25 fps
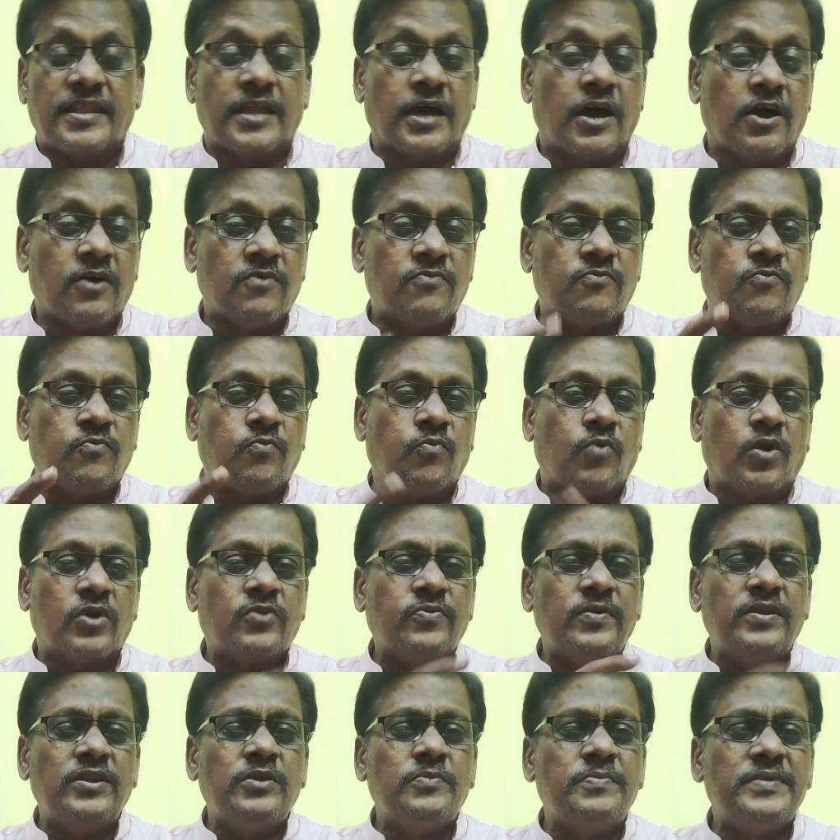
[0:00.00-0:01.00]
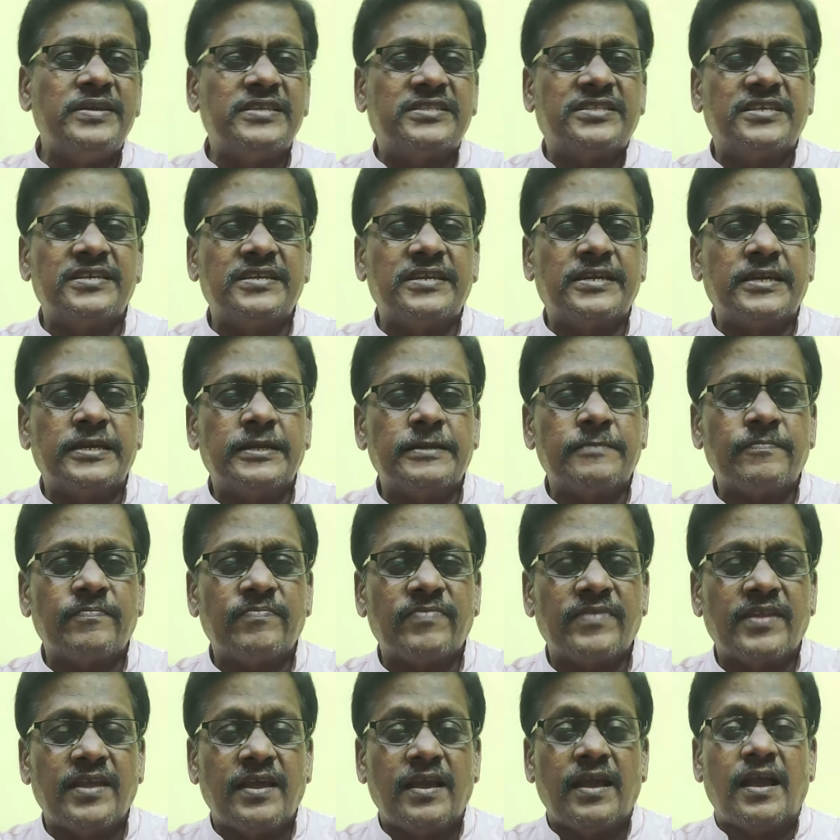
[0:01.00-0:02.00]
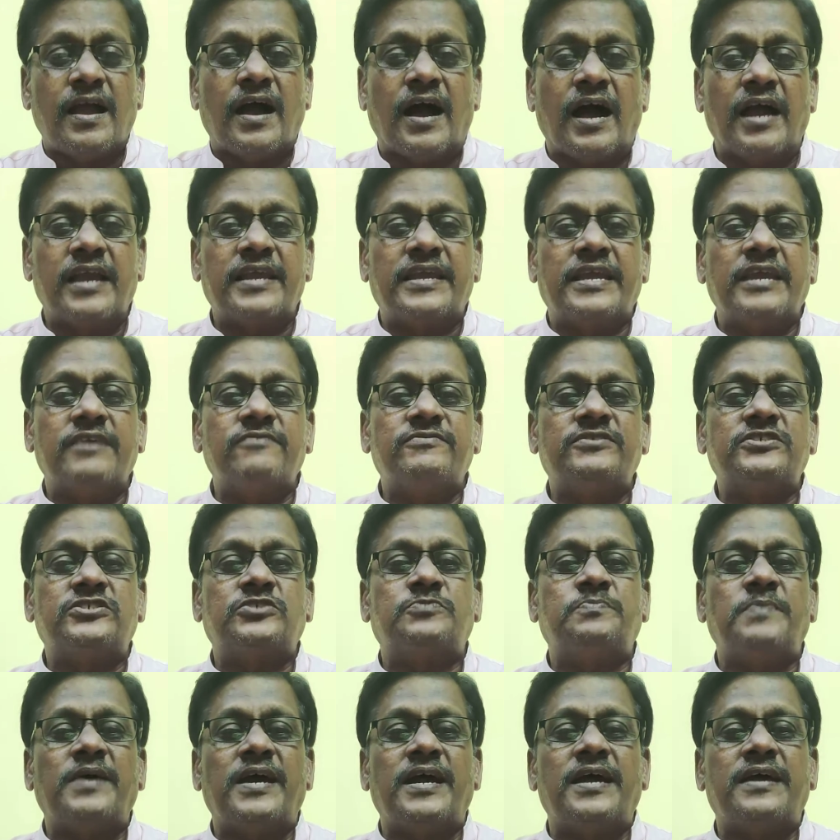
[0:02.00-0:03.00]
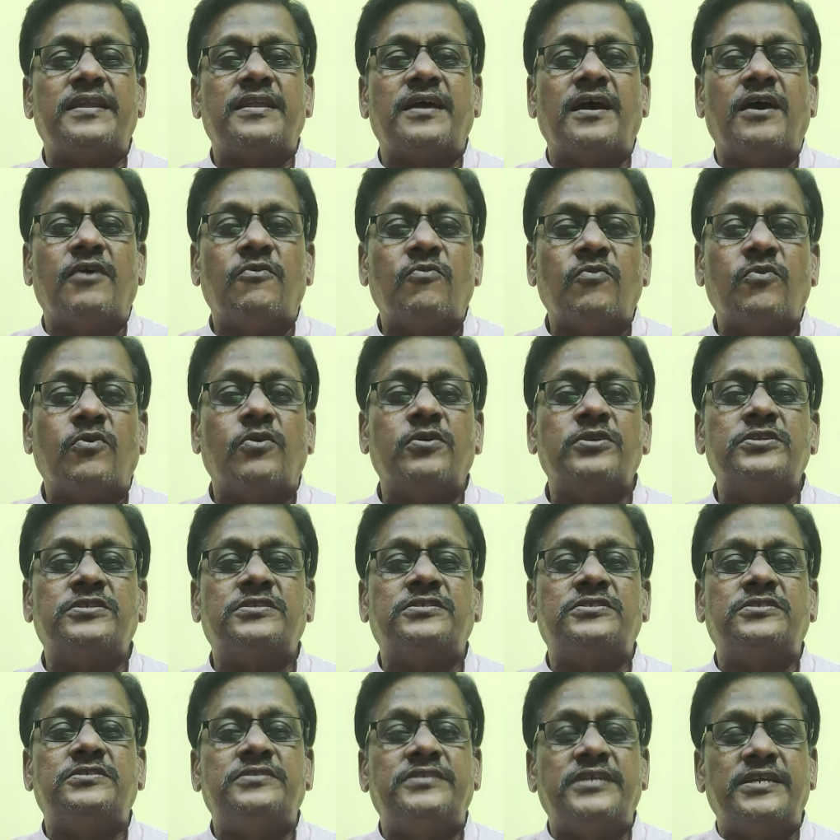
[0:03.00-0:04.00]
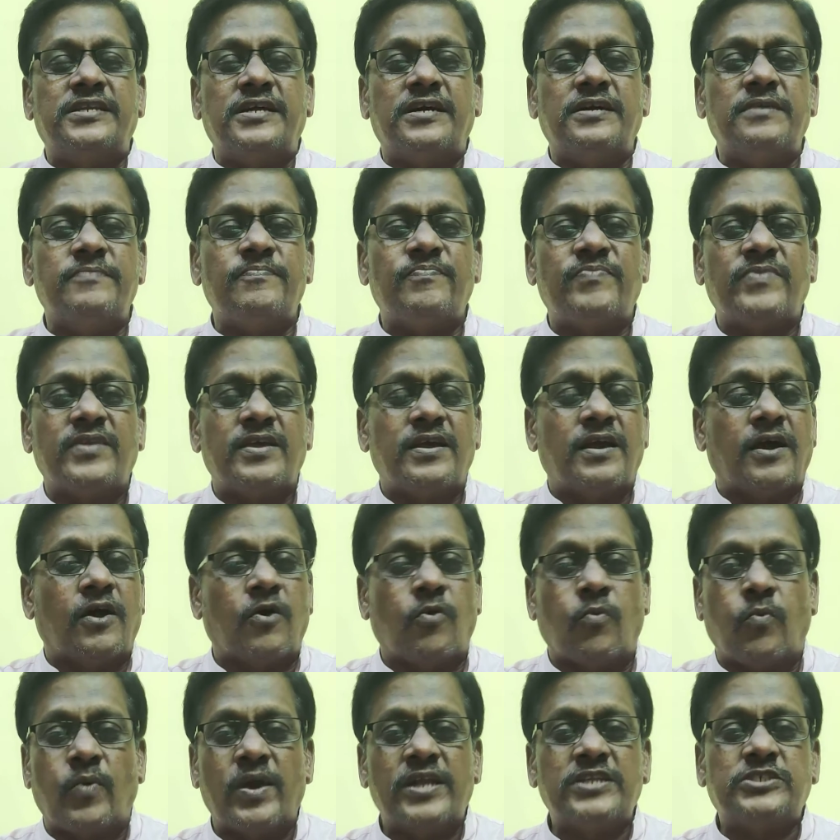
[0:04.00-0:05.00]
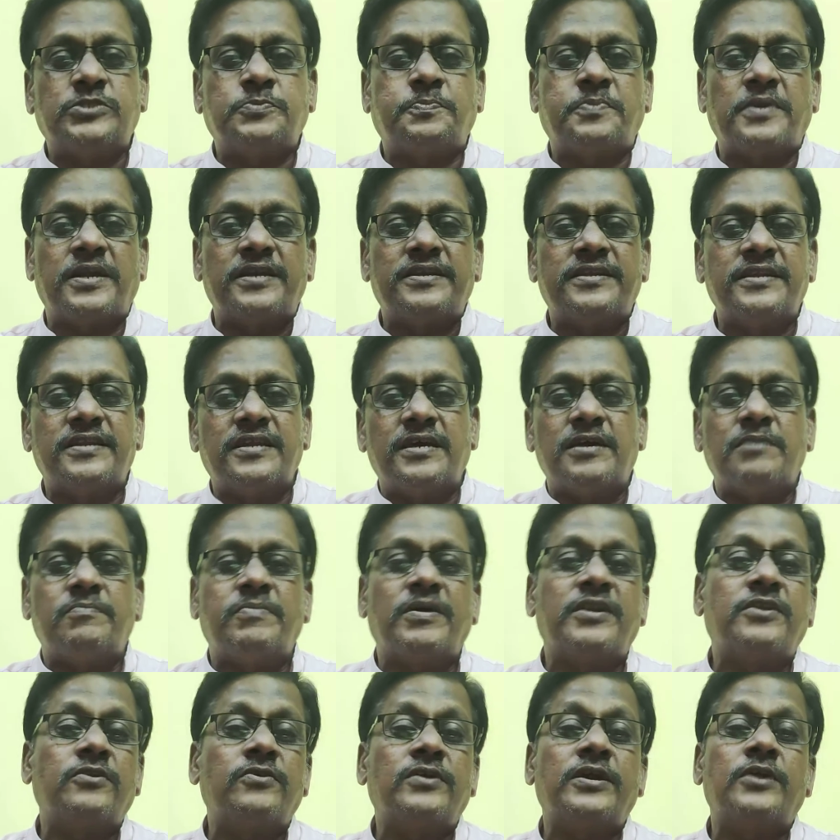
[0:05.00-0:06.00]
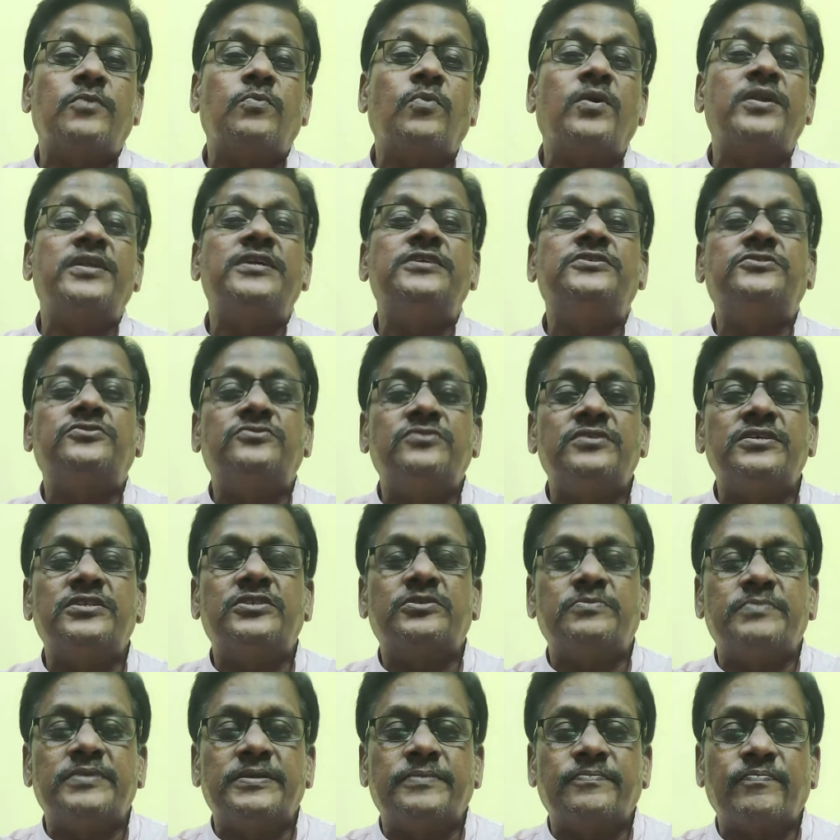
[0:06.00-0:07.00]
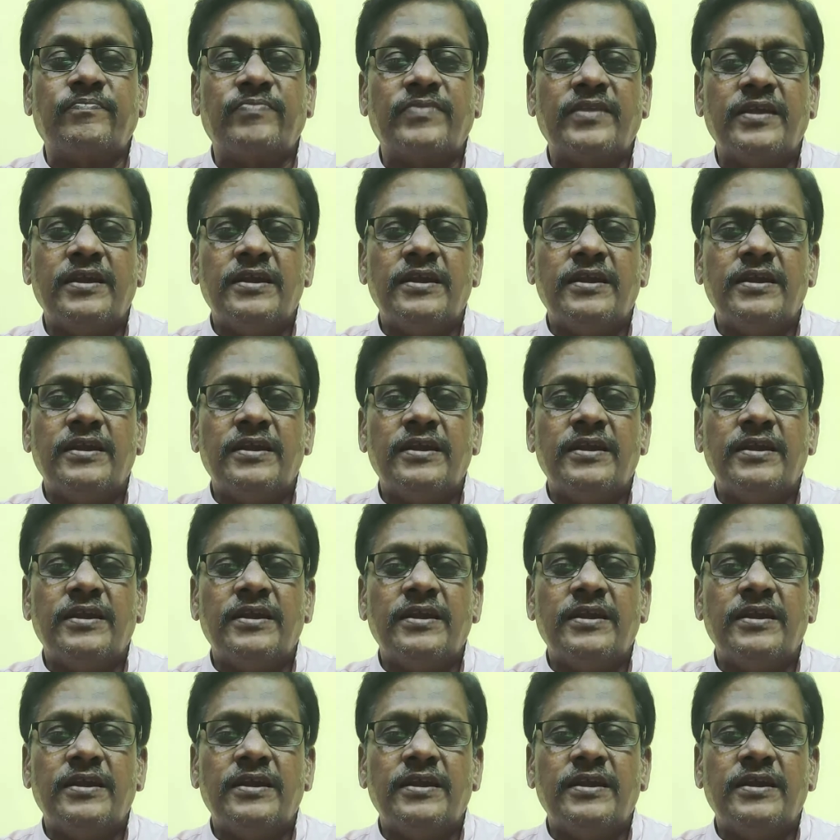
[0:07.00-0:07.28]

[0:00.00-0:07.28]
Now, what will you be thinking? I gave this man a good dinner, a well spread dinner, but look at what he's doing to me.